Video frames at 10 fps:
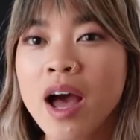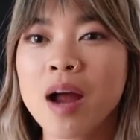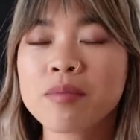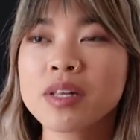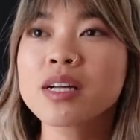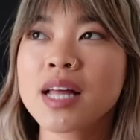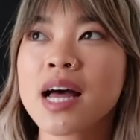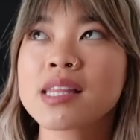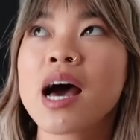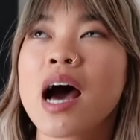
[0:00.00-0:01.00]
I'm really
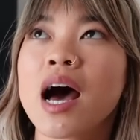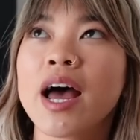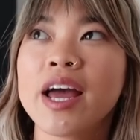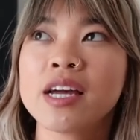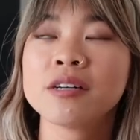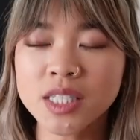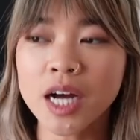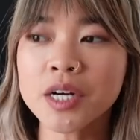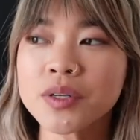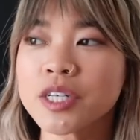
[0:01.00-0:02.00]
glad that I
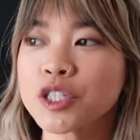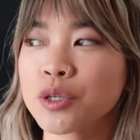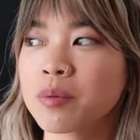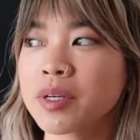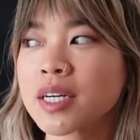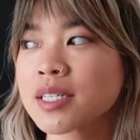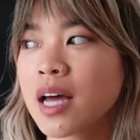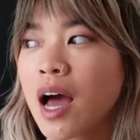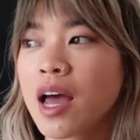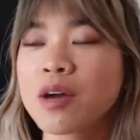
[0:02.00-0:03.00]
cut it really short because
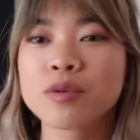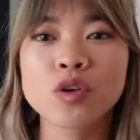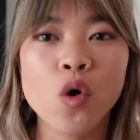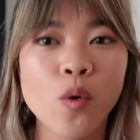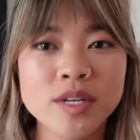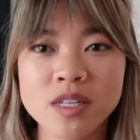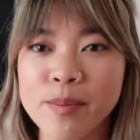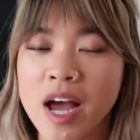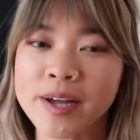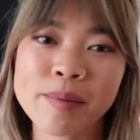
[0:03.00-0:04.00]
it was always in the
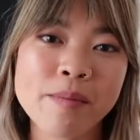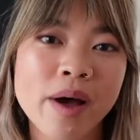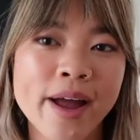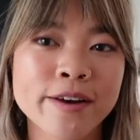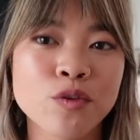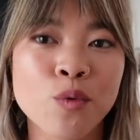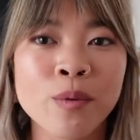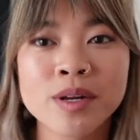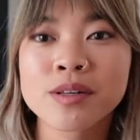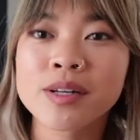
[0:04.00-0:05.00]
back of my mind, what
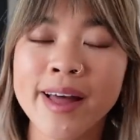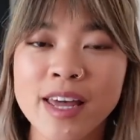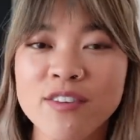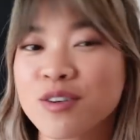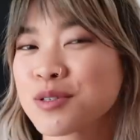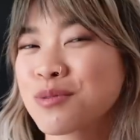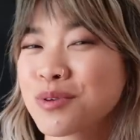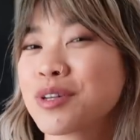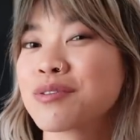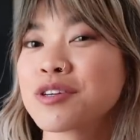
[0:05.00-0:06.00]
would it look like if it was
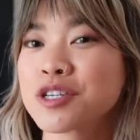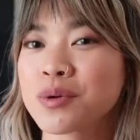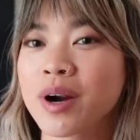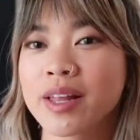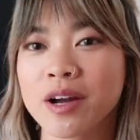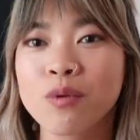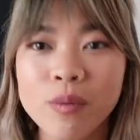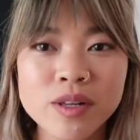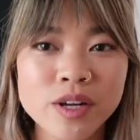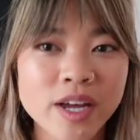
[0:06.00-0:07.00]
really, really short? Like what
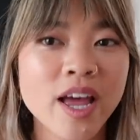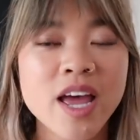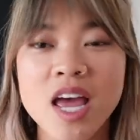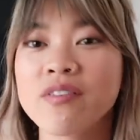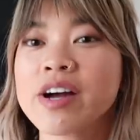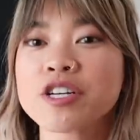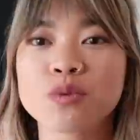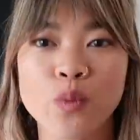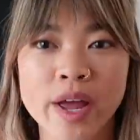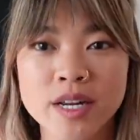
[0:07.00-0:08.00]
would it look if I just
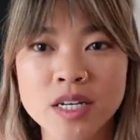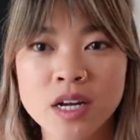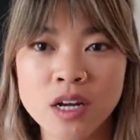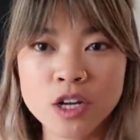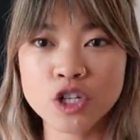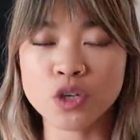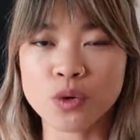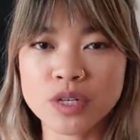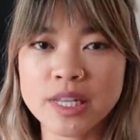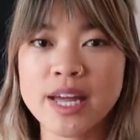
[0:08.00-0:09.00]
went
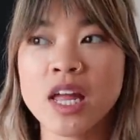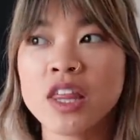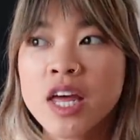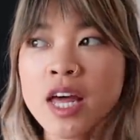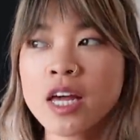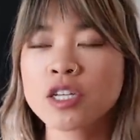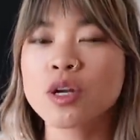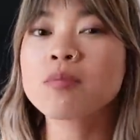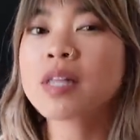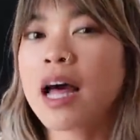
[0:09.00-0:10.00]
shoulder length? So
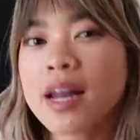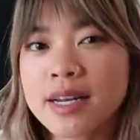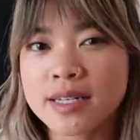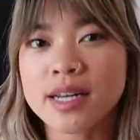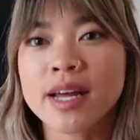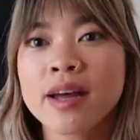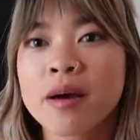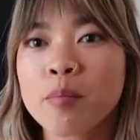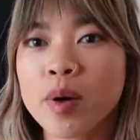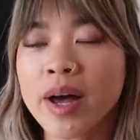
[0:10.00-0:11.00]
I'm glad I did
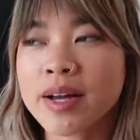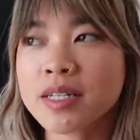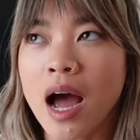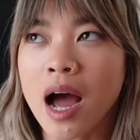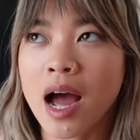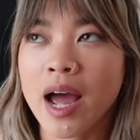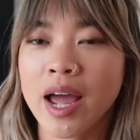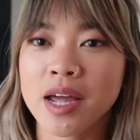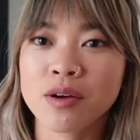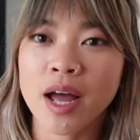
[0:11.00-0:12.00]
it, but
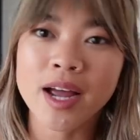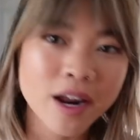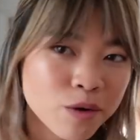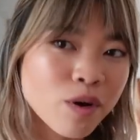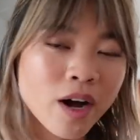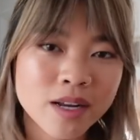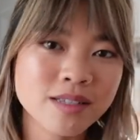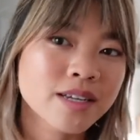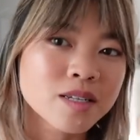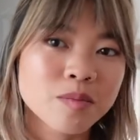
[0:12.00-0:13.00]
I I kind of want
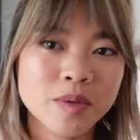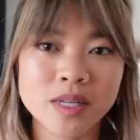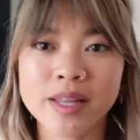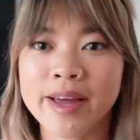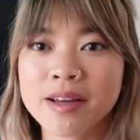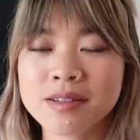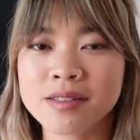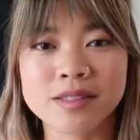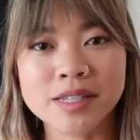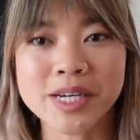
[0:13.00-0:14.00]
it to be like
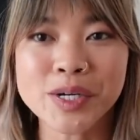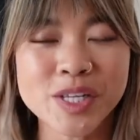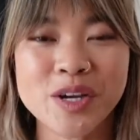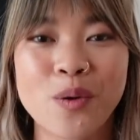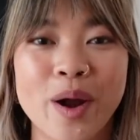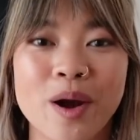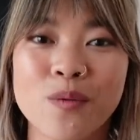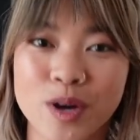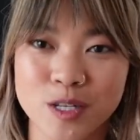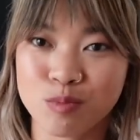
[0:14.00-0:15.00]
literally where it
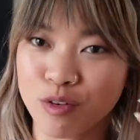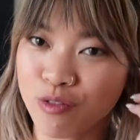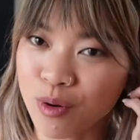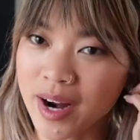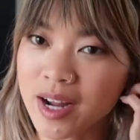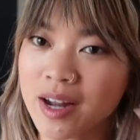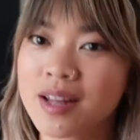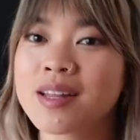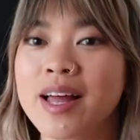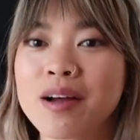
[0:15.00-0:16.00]
was before I cut
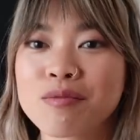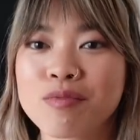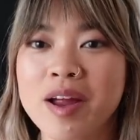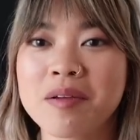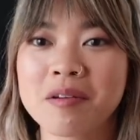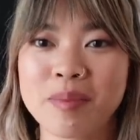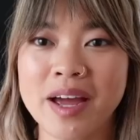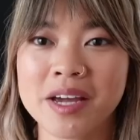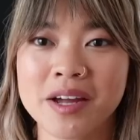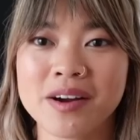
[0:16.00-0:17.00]
it, like right
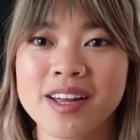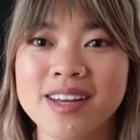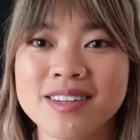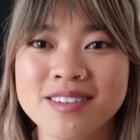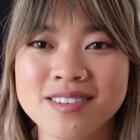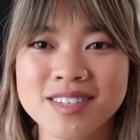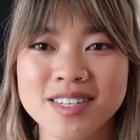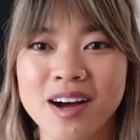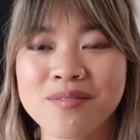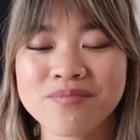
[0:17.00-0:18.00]
back here again.
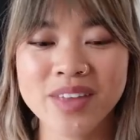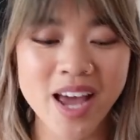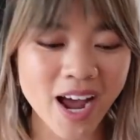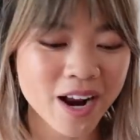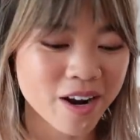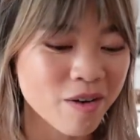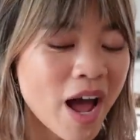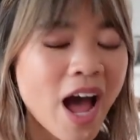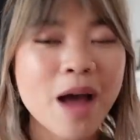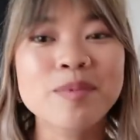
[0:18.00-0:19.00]
So, I don't know.
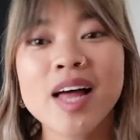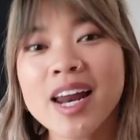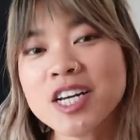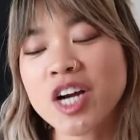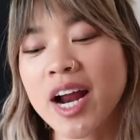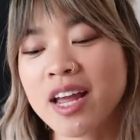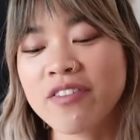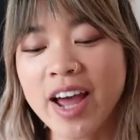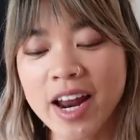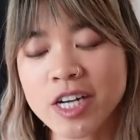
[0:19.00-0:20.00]
I'm glad I tried it. If
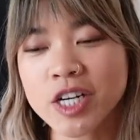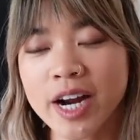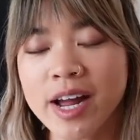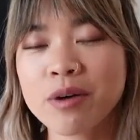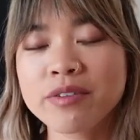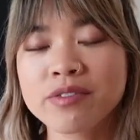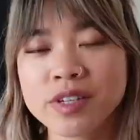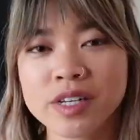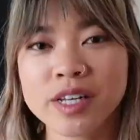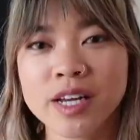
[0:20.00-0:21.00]
I hadn't tried it, I would have
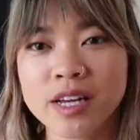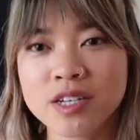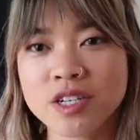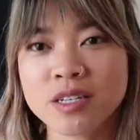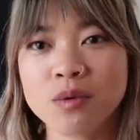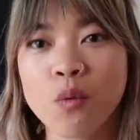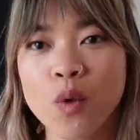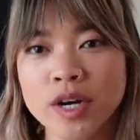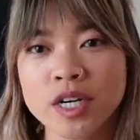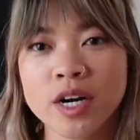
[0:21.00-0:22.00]
literally just
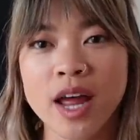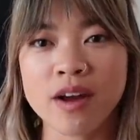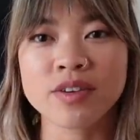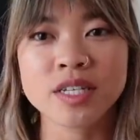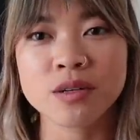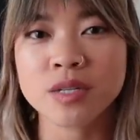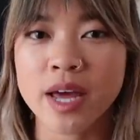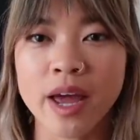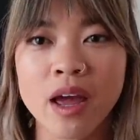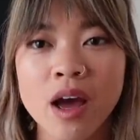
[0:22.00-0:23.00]
wondered every single
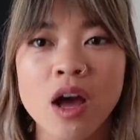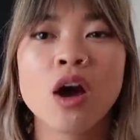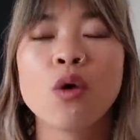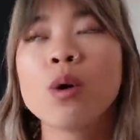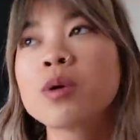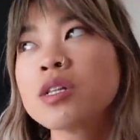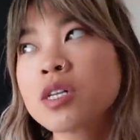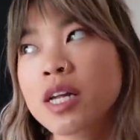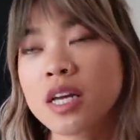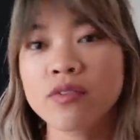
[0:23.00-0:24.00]
day, what would it
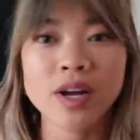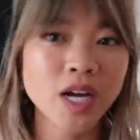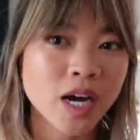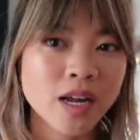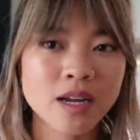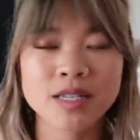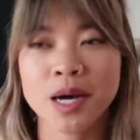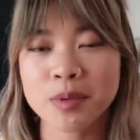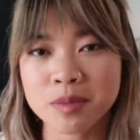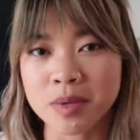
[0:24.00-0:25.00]
look like if I cut it? Because
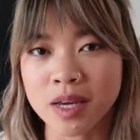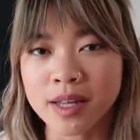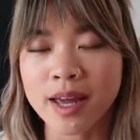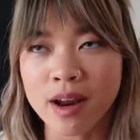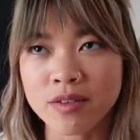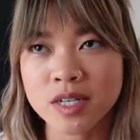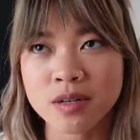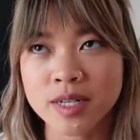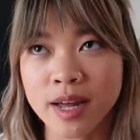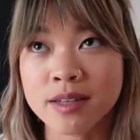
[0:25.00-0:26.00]
that was me. Like every
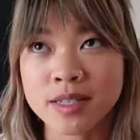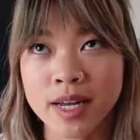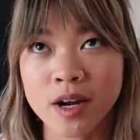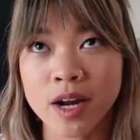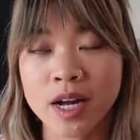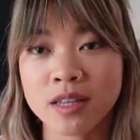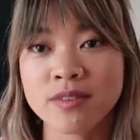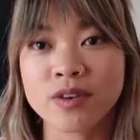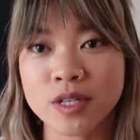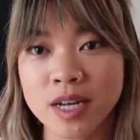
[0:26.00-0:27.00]
single day since I got it cut the
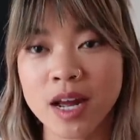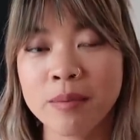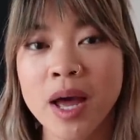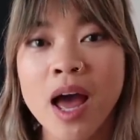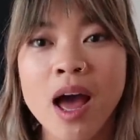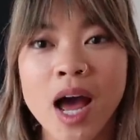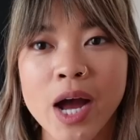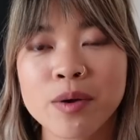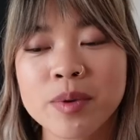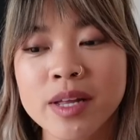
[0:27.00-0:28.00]
first time,
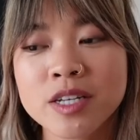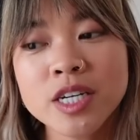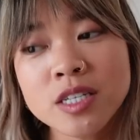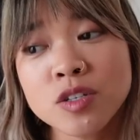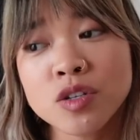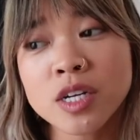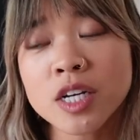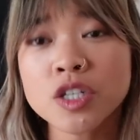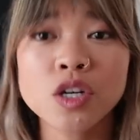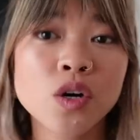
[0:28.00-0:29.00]
I would be like, Jason, do you think I
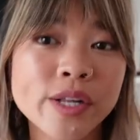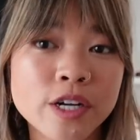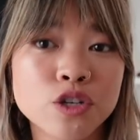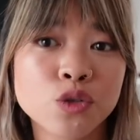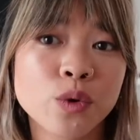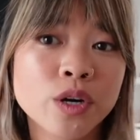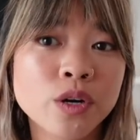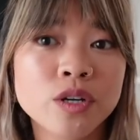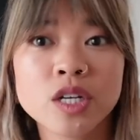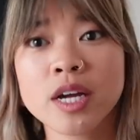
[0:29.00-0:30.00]
should go like
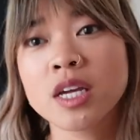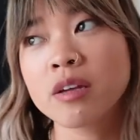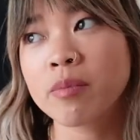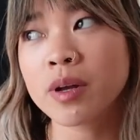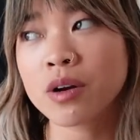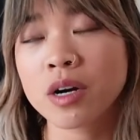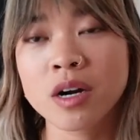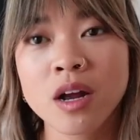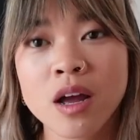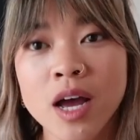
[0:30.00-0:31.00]
shorter? Or should I keep it? Or
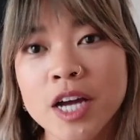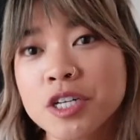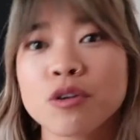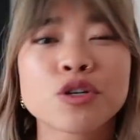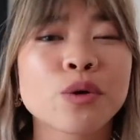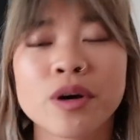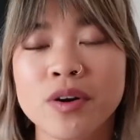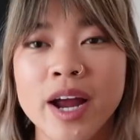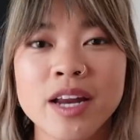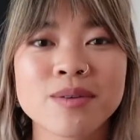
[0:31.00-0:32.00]
I should go shorter,
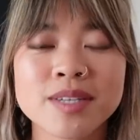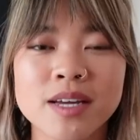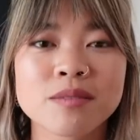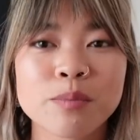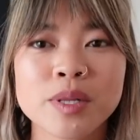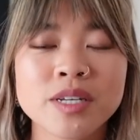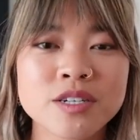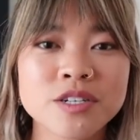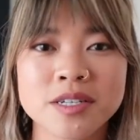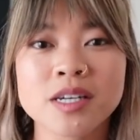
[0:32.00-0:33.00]
right? And he was like,
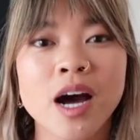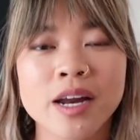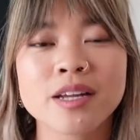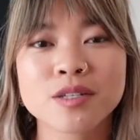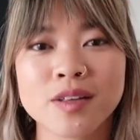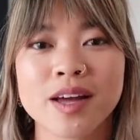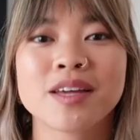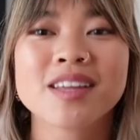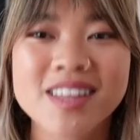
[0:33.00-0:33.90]
please just cut it so that